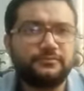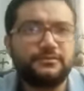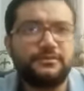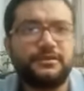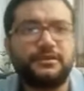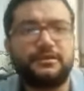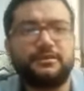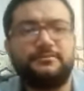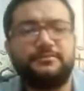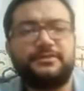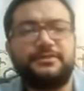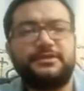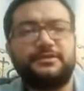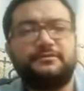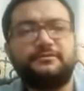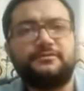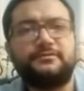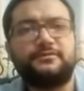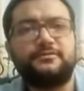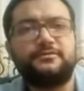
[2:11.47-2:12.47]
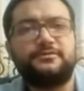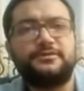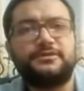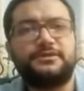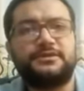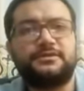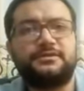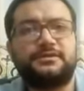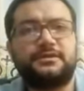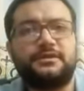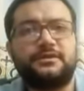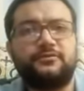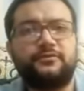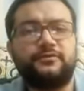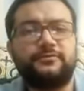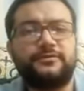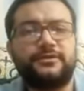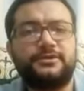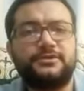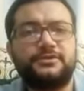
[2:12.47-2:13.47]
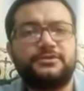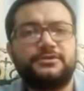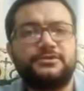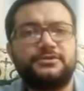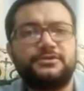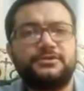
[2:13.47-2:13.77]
a PDF about that, how we manage.